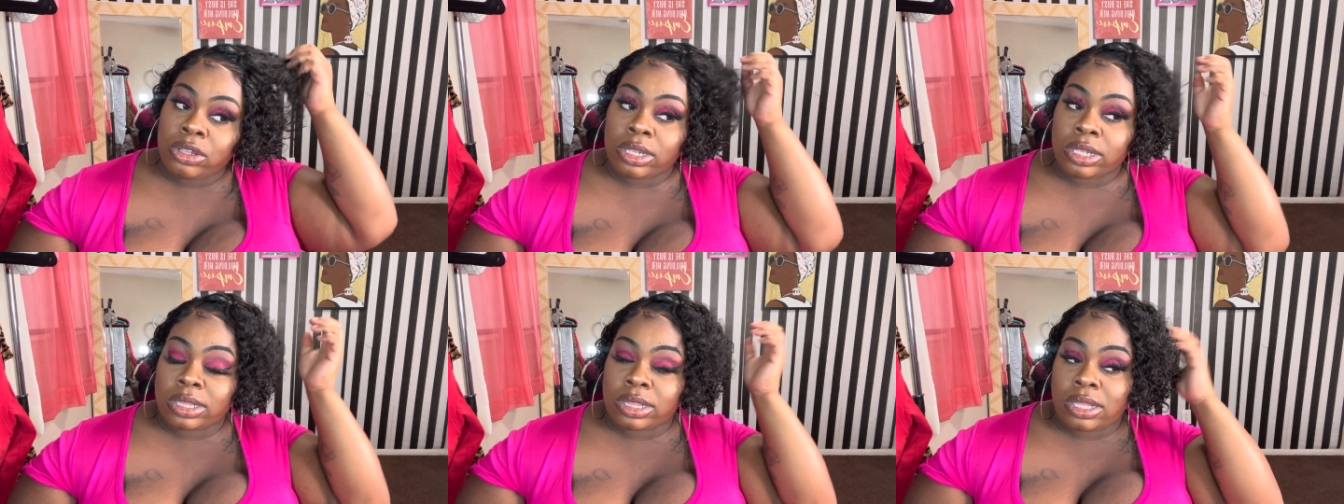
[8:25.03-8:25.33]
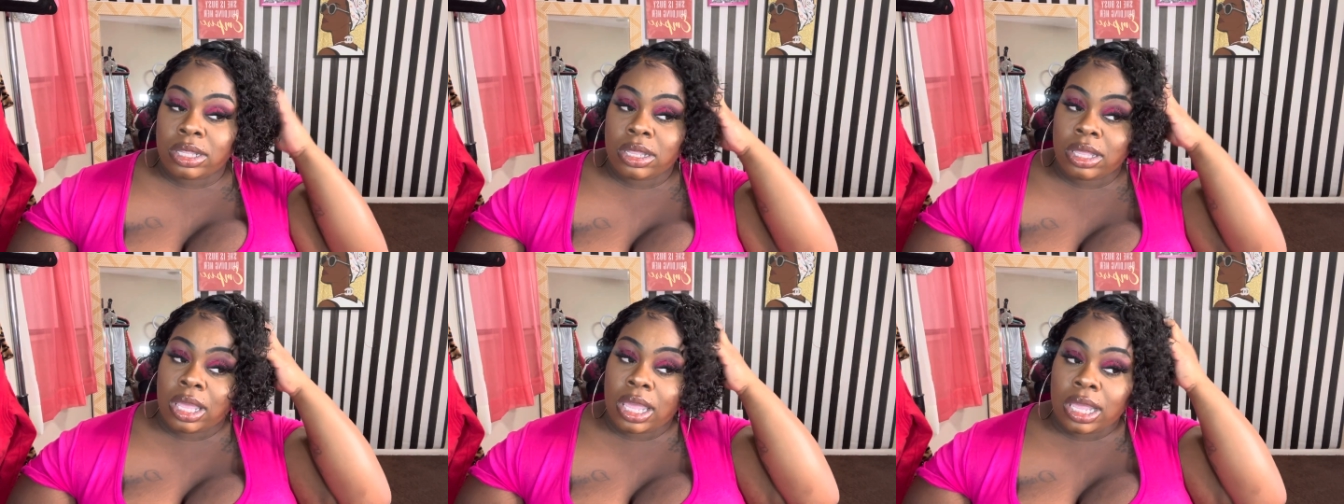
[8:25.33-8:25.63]
just
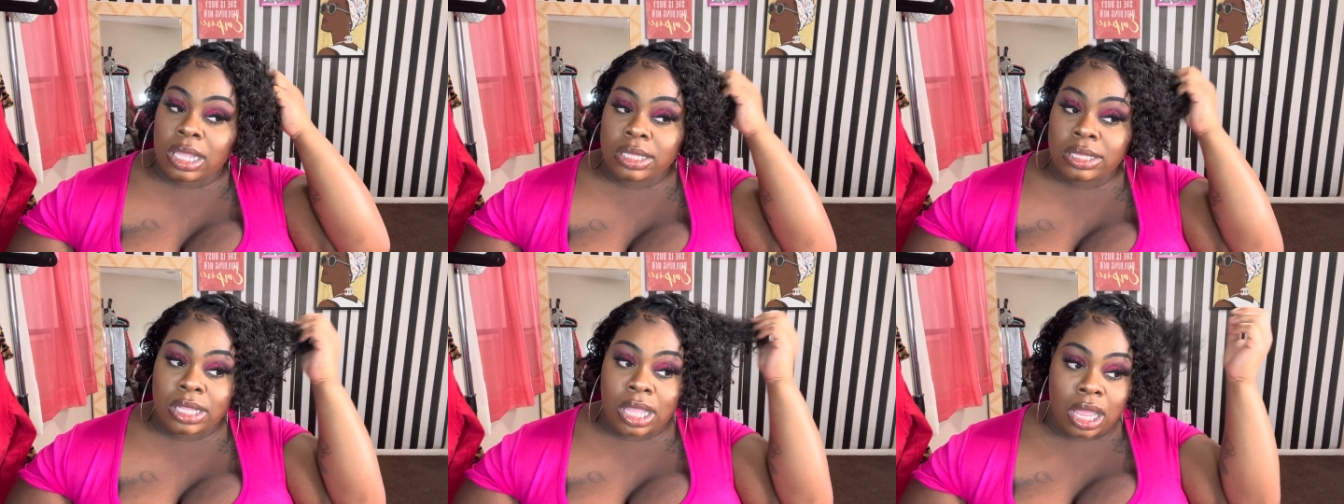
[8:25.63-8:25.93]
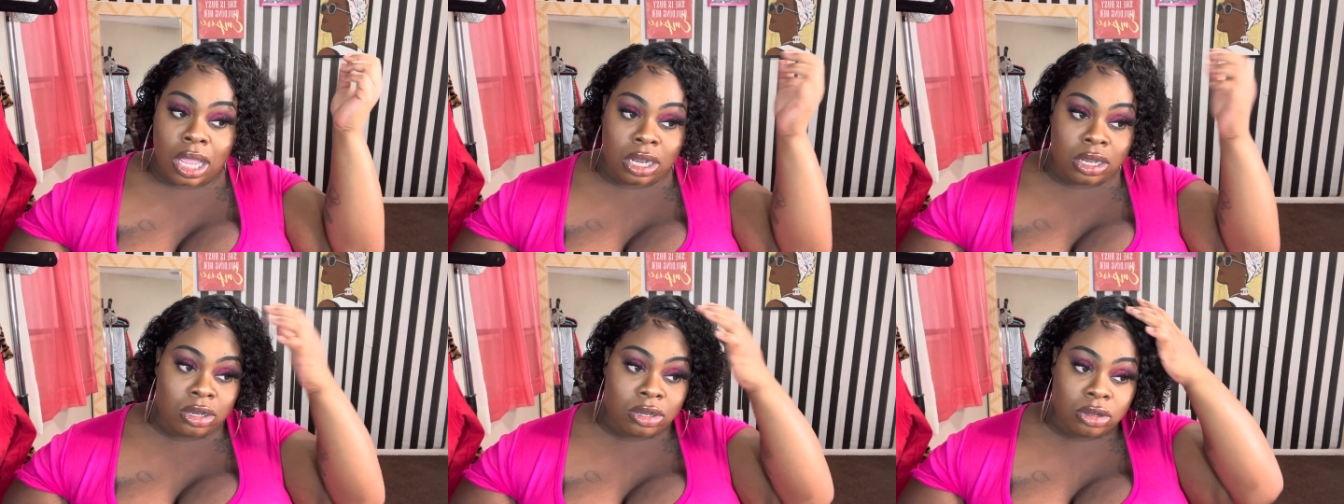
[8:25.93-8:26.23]
in case
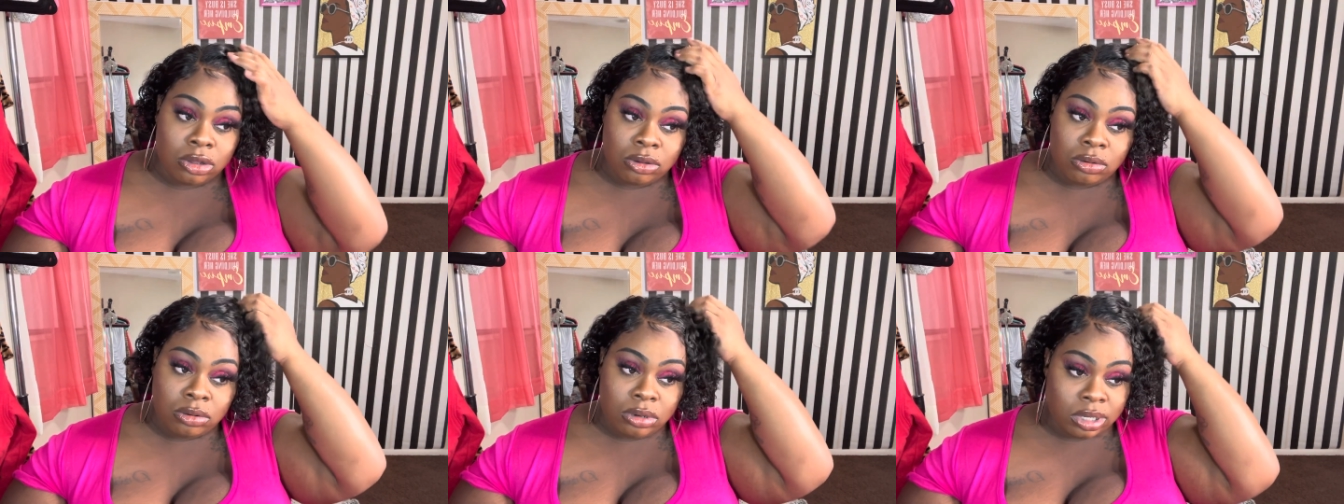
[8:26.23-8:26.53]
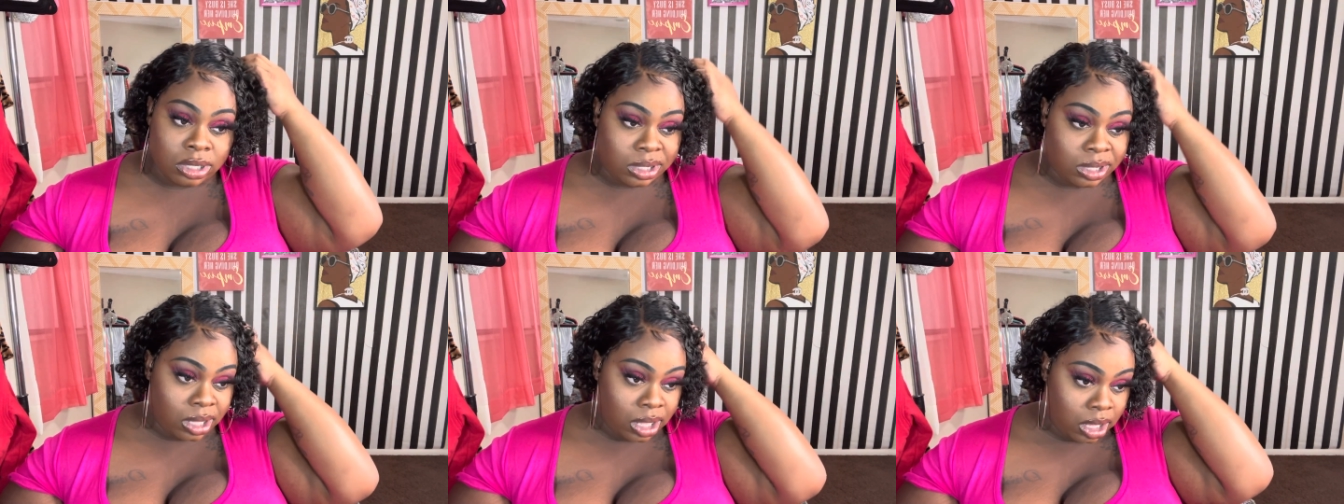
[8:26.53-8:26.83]
I do
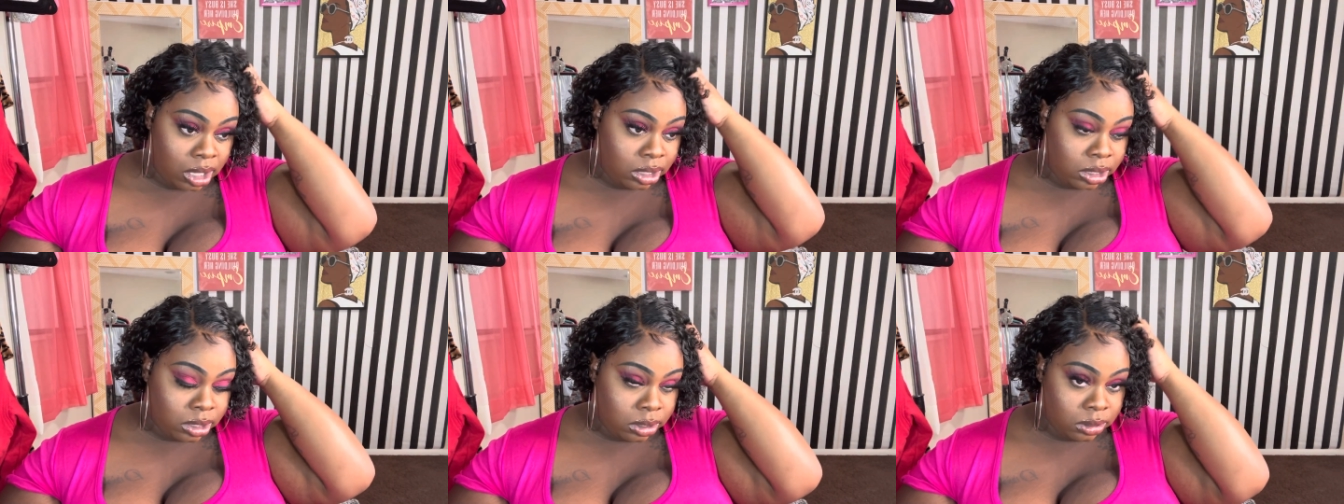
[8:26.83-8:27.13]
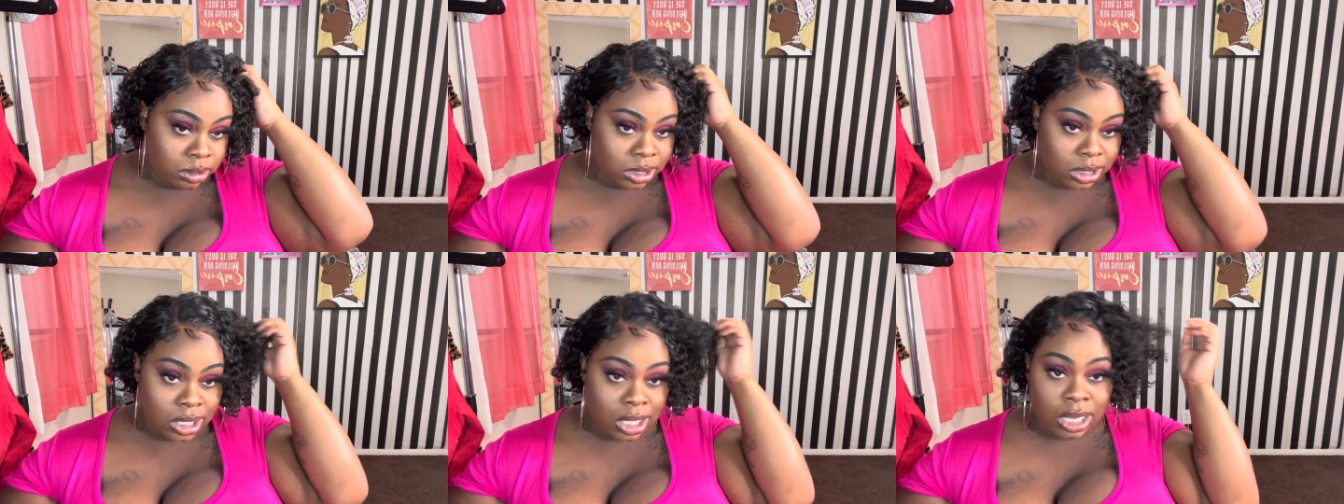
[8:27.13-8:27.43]
decide
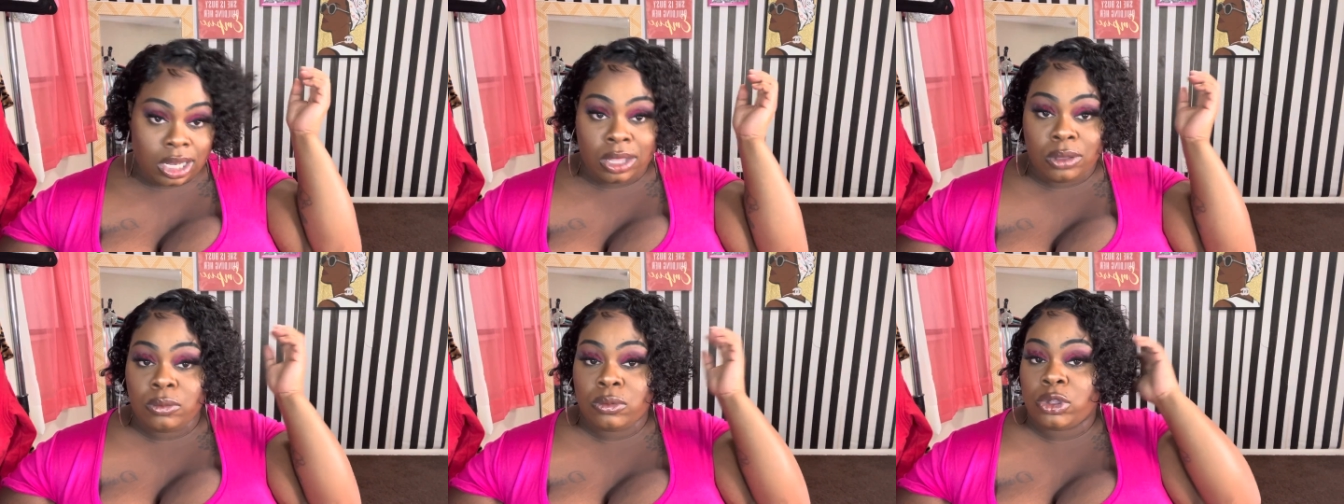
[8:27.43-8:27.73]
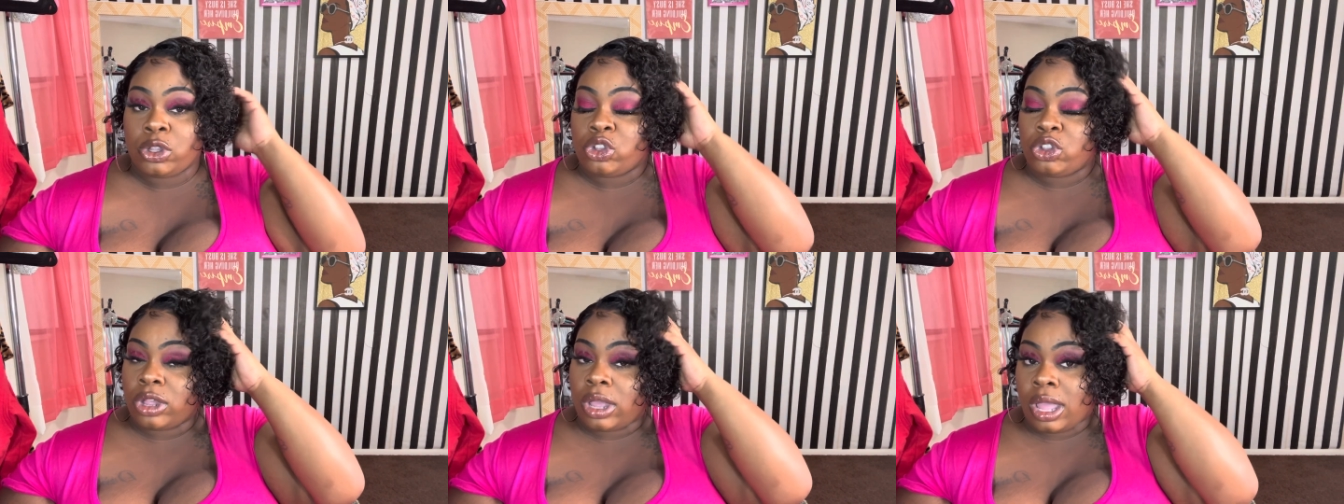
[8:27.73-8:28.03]
to sell it,
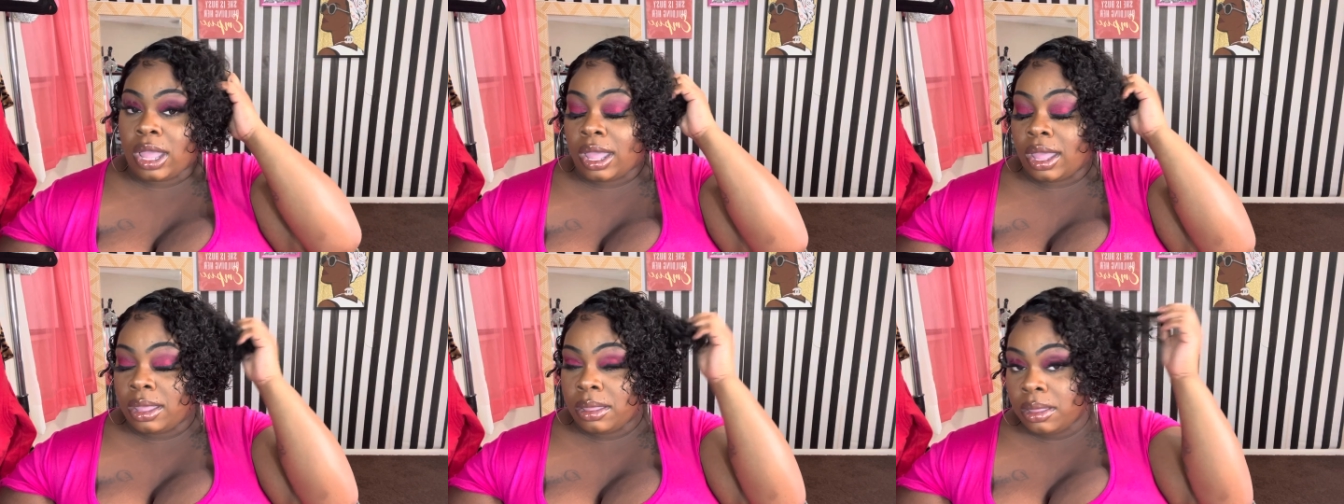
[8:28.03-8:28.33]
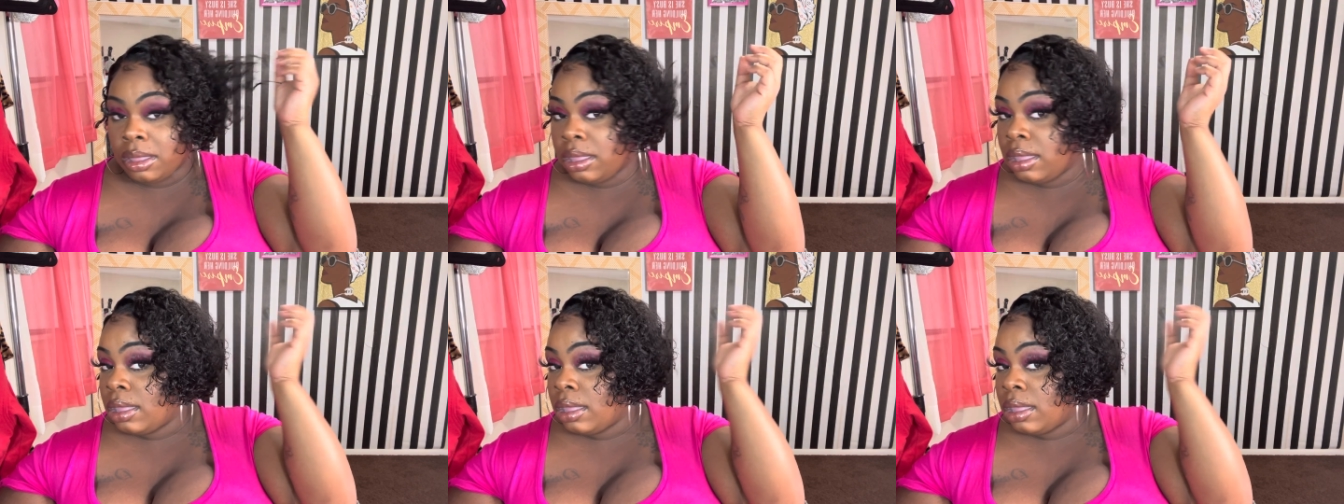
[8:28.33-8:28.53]
which I